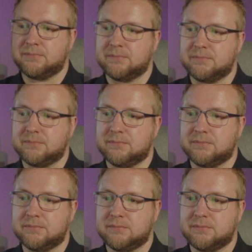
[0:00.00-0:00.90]

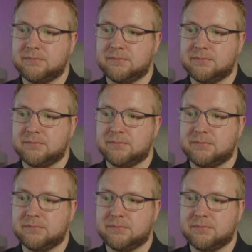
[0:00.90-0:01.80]

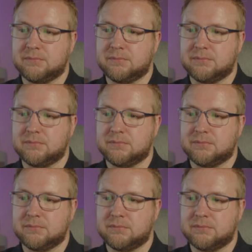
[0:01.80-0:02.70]

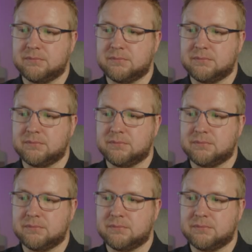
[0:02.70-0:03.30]
[no speech]